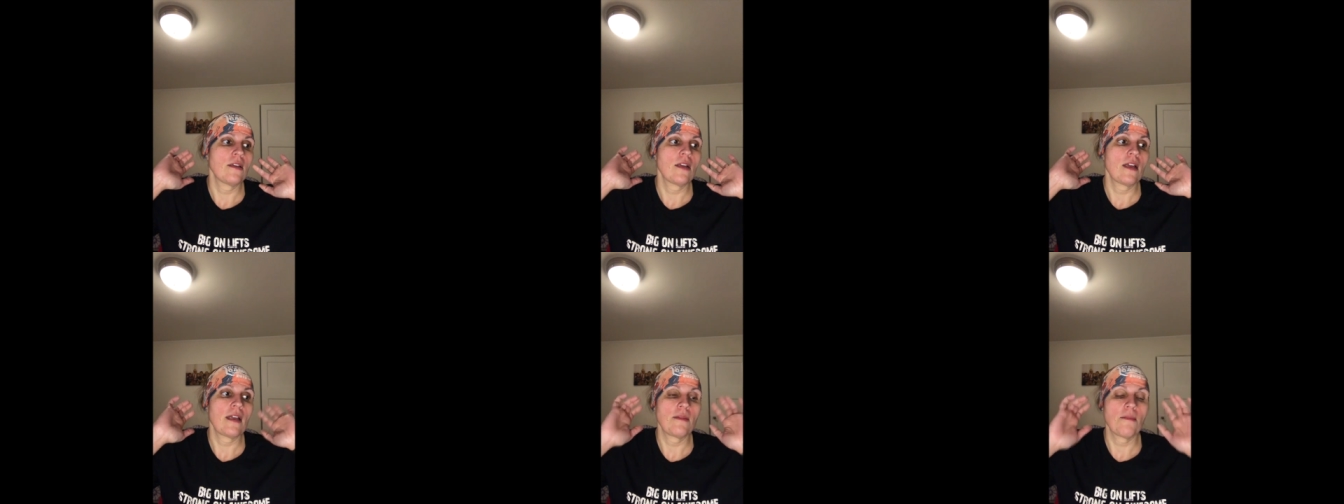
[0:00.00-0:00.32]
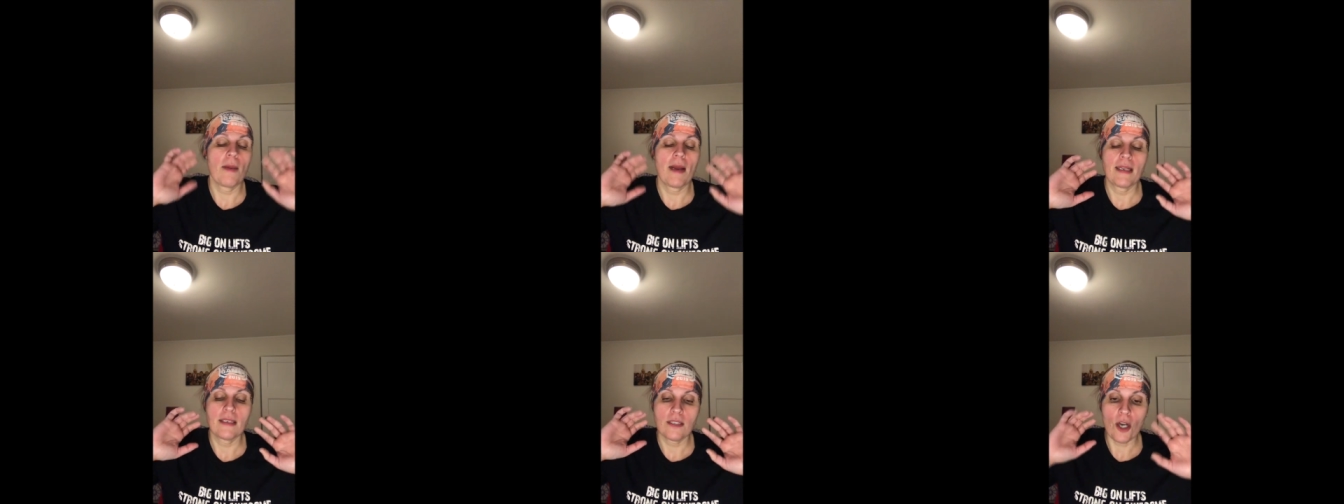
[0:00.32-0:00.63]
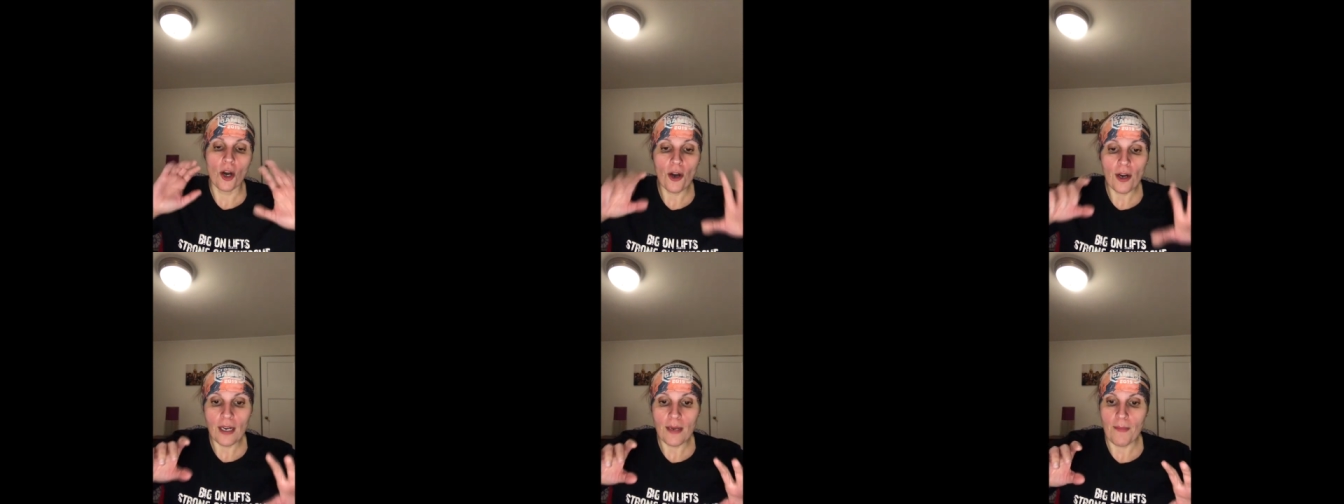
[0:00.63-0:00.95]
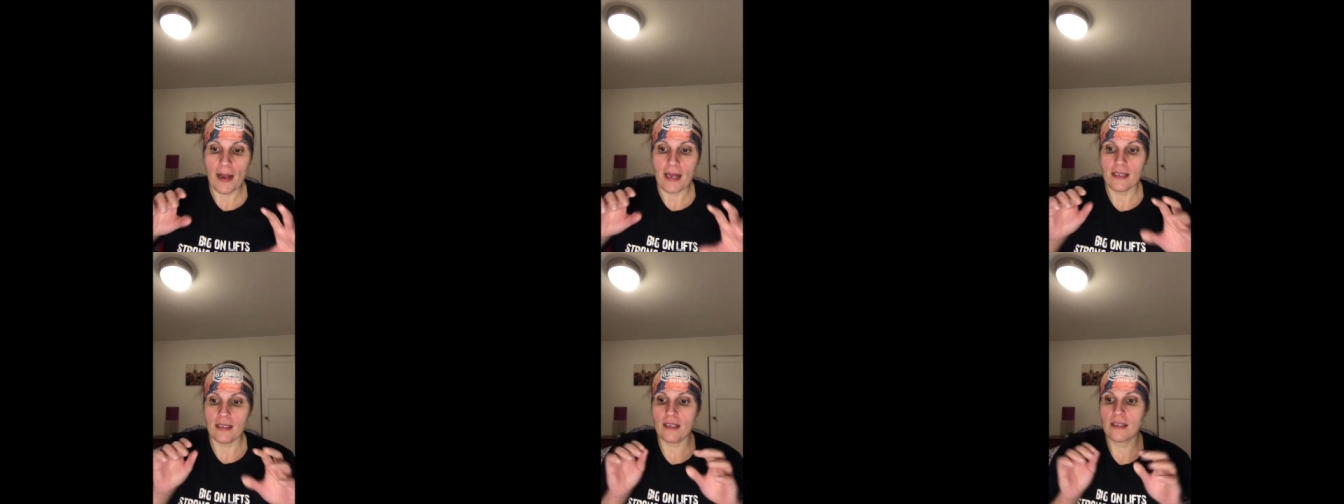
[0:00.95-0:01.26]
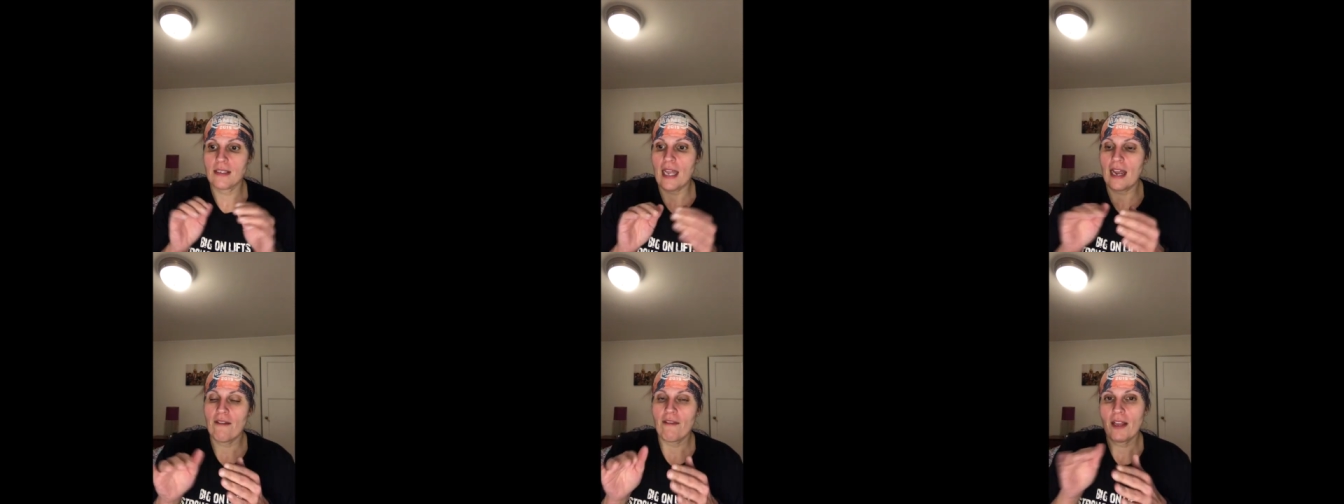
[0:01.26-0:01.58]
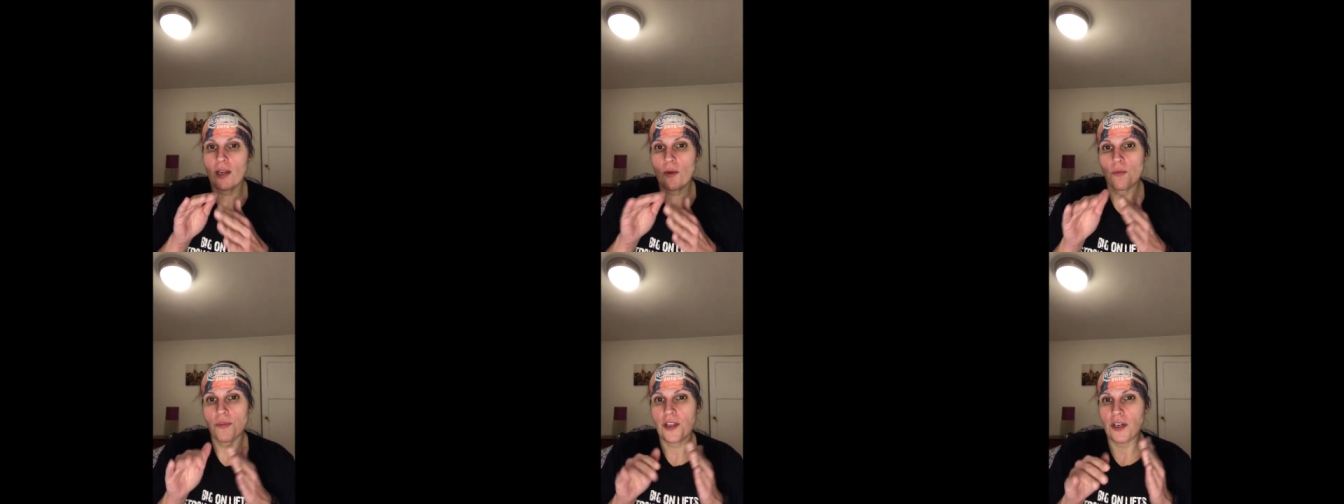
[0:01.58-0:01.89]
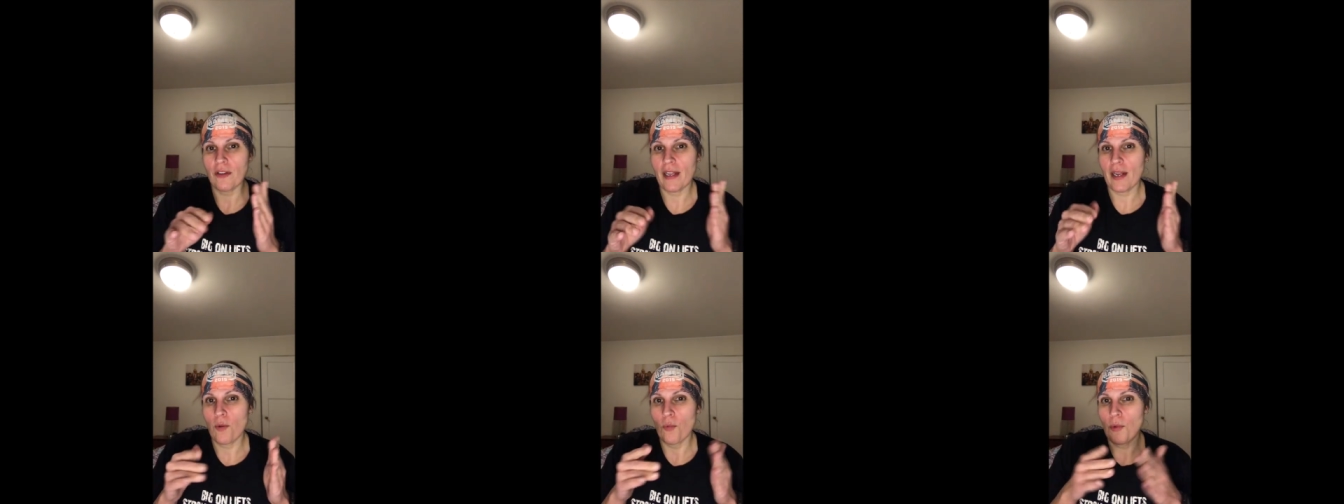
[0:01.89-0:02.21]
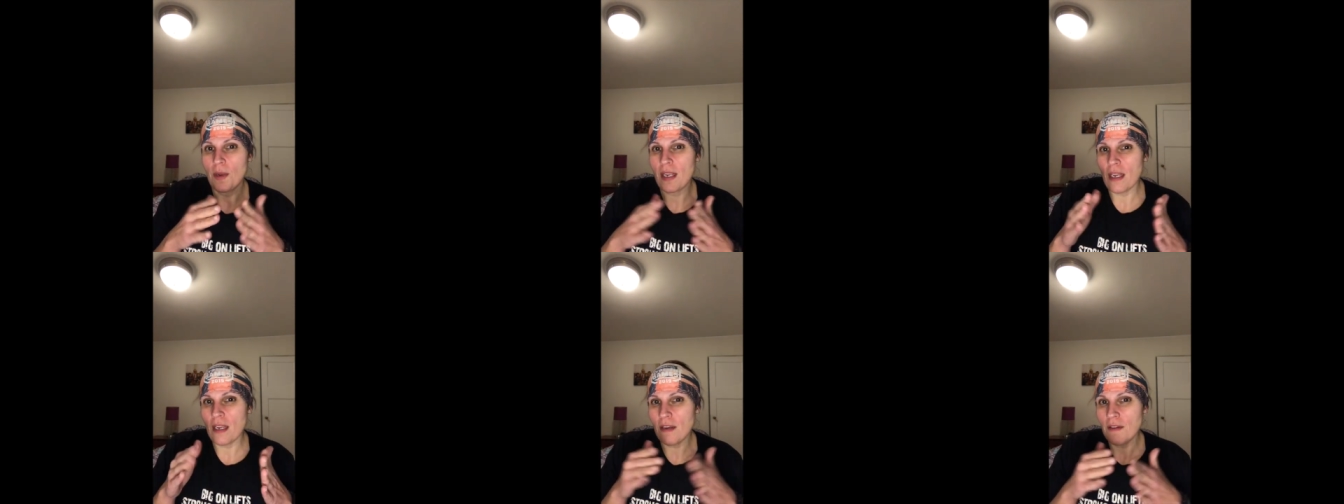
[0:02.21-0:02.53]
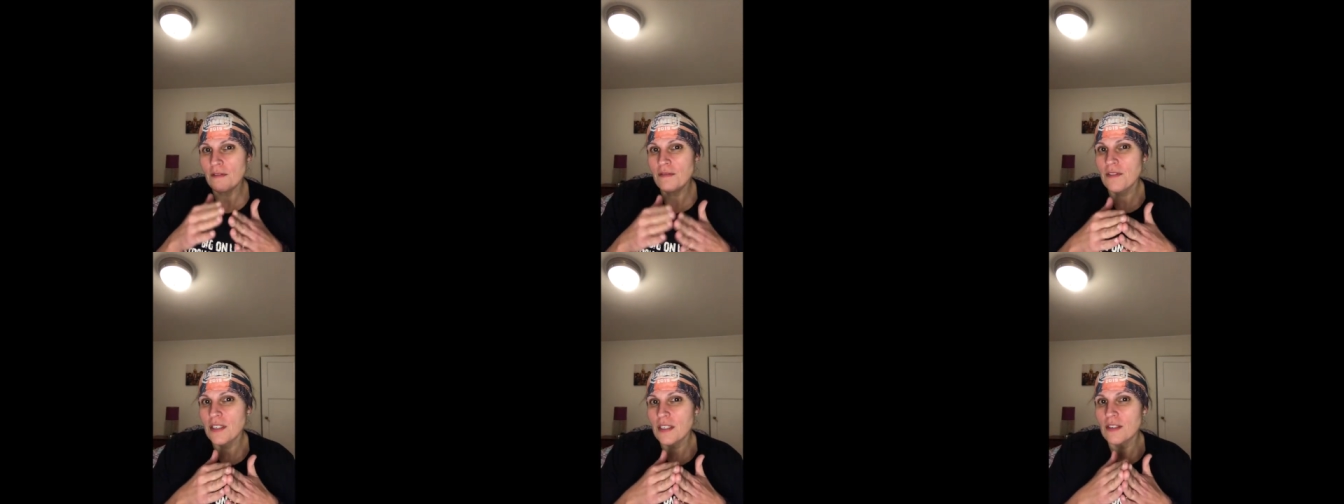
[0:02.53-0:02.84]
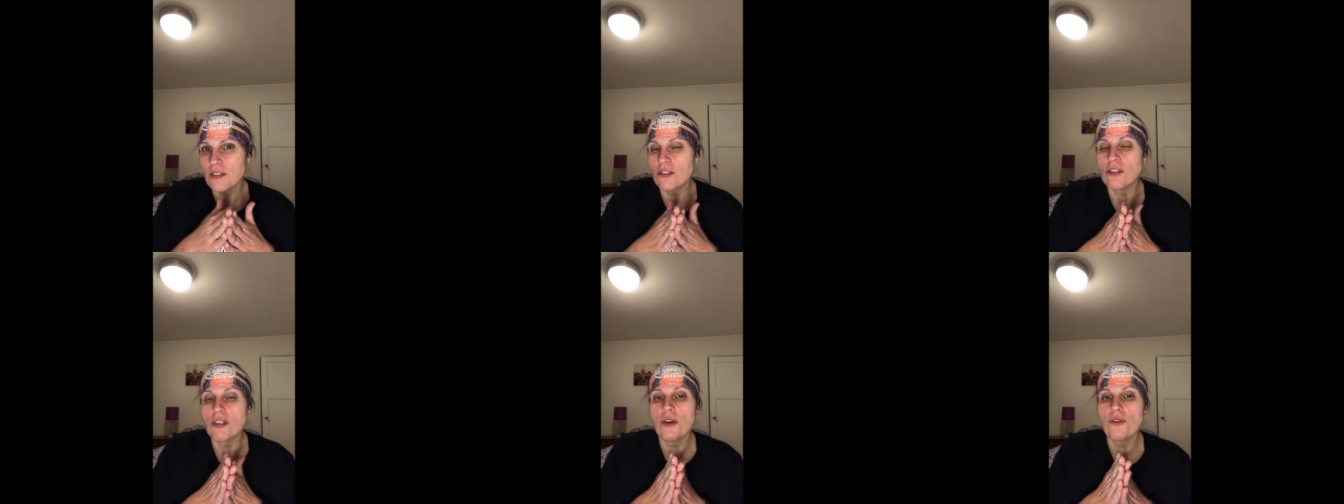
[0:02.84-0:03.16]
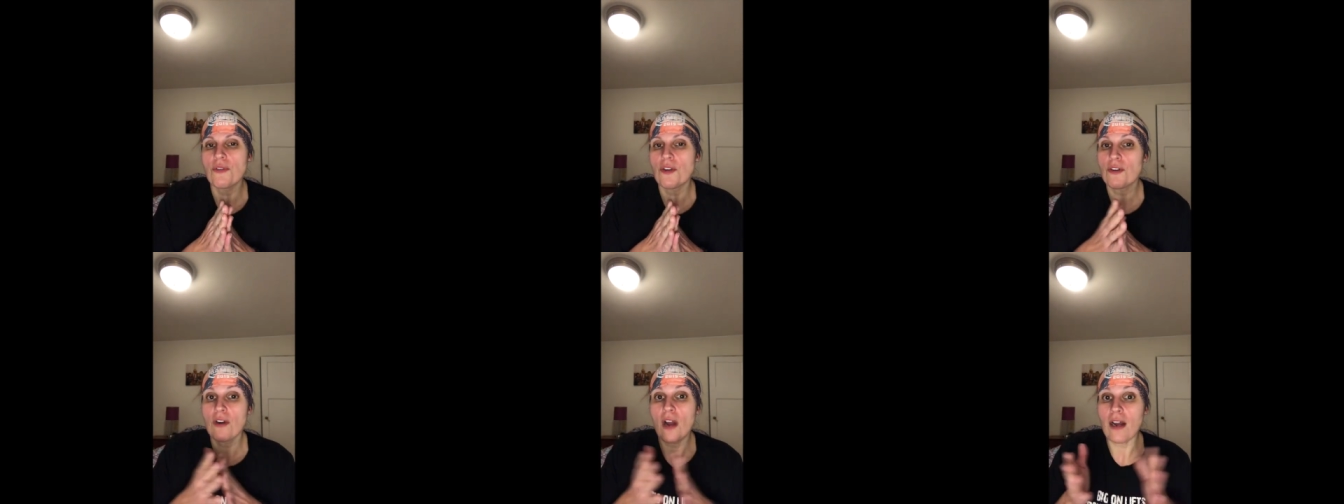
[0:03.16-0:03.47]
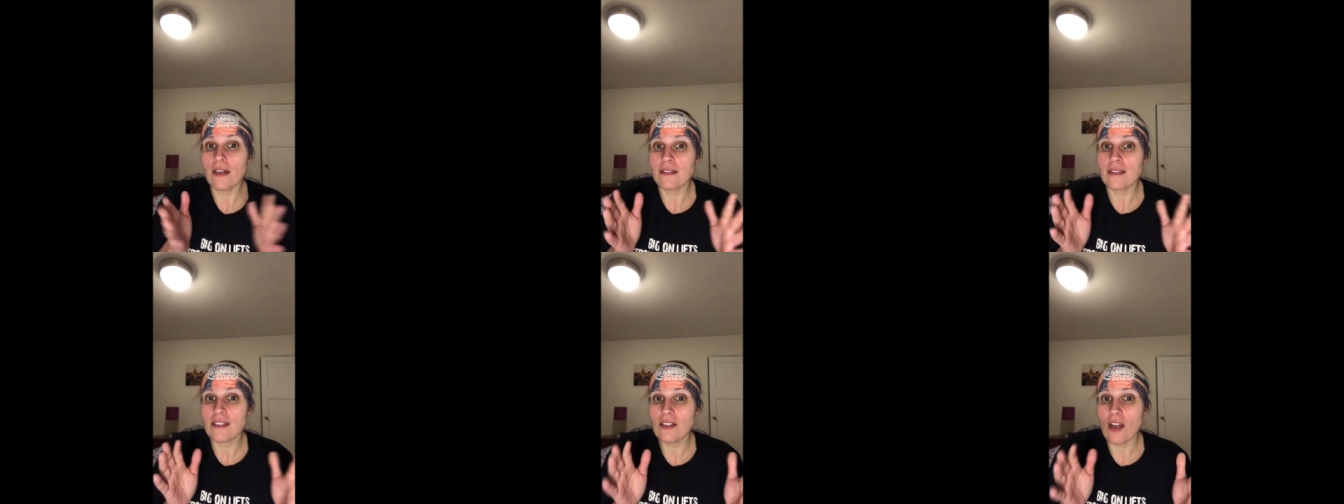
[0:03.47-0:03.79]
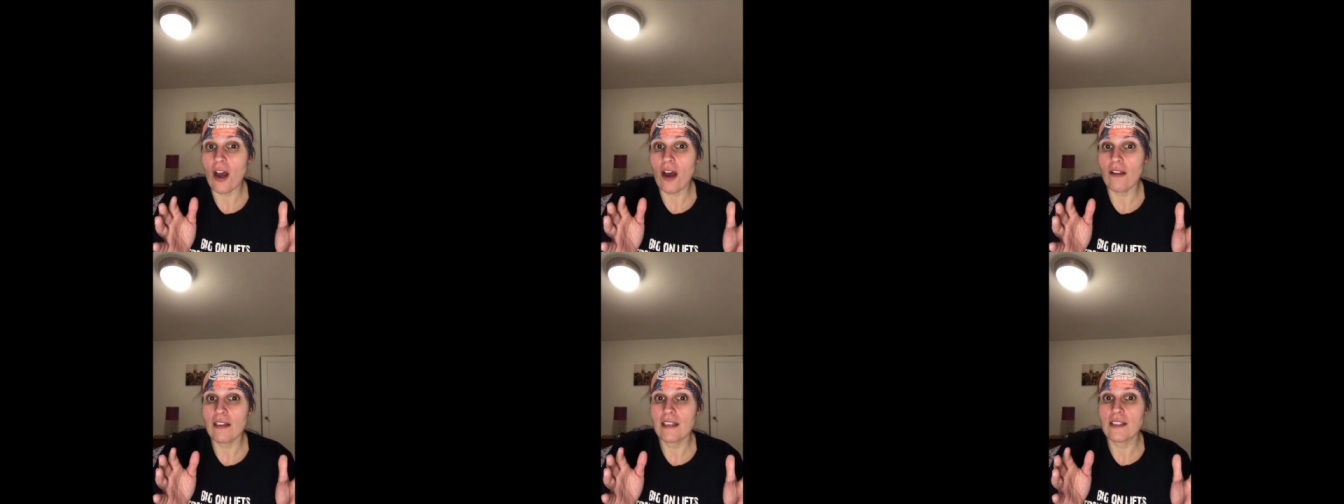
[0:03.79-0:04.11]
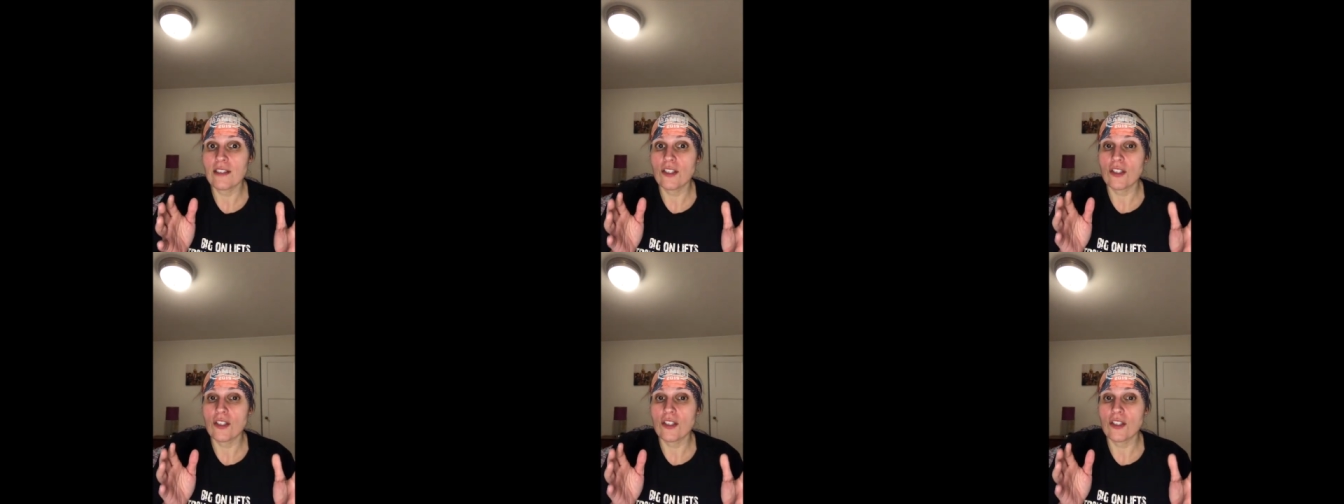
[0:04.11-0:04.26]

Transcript: in my Target baskets have like, they're like weaved, so they're not solid.